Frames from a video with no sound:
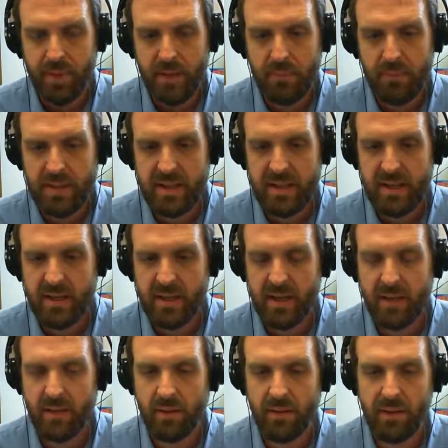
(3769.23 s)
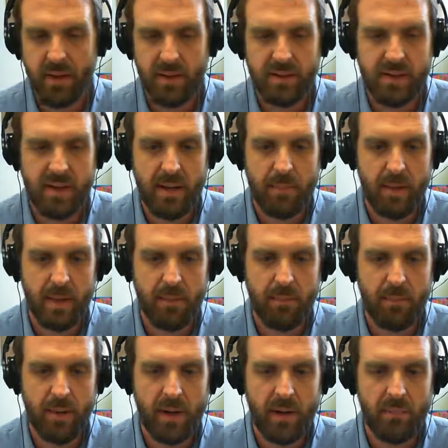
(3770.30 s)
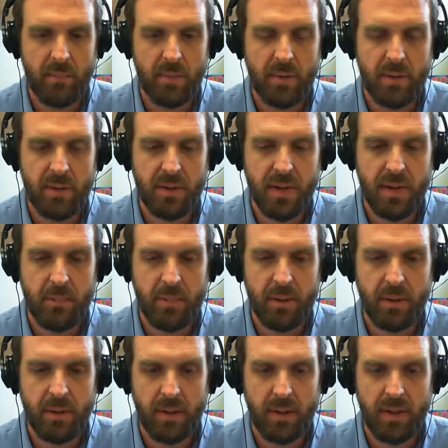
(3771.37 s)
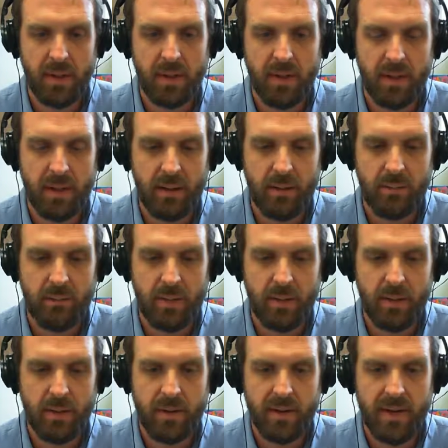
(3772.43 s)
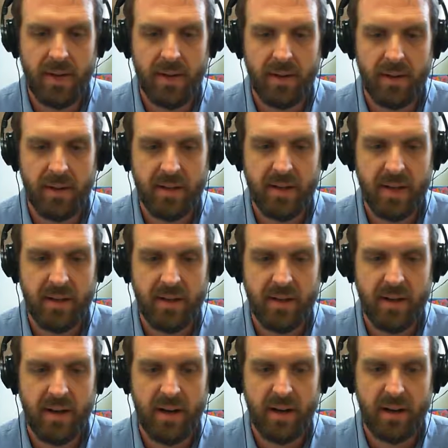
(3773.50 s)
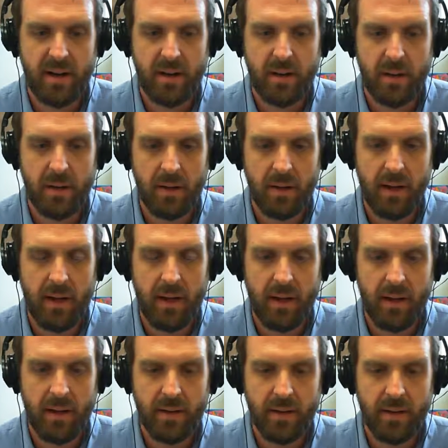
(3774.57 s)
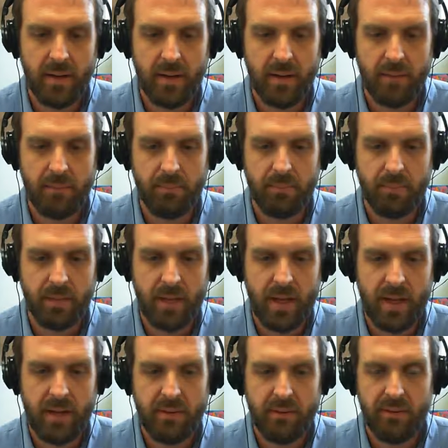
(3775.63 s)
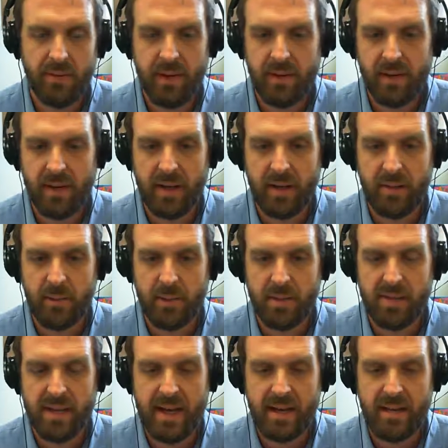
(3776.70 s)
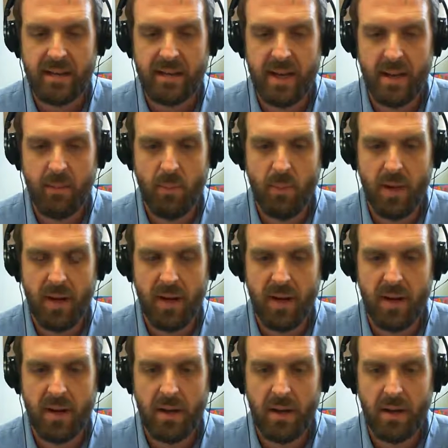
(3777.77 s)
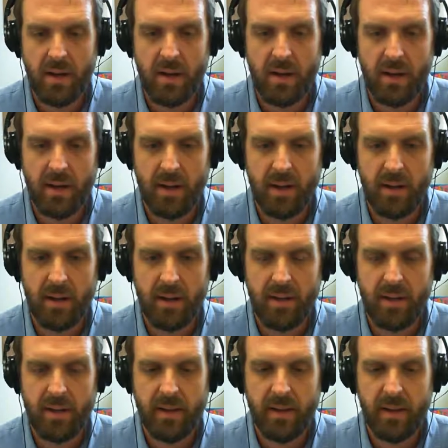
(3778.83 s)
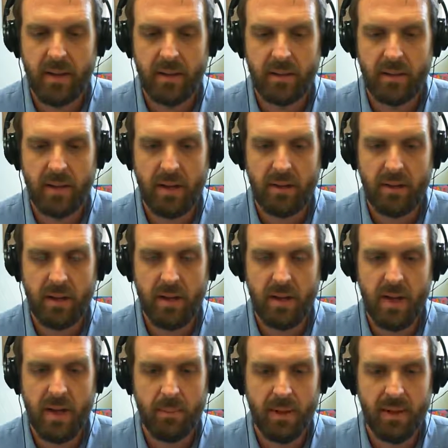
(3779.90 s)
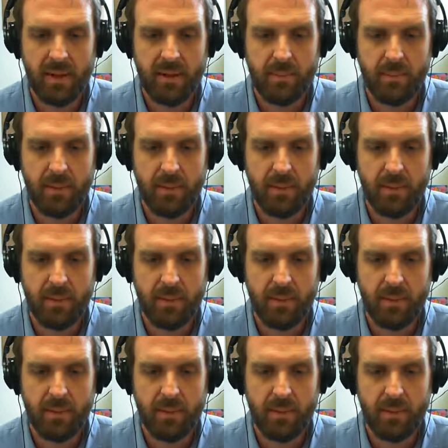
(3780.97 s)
But then another thing is I pulled up her TED Talk, and kind of felt like it was that same way. And the comments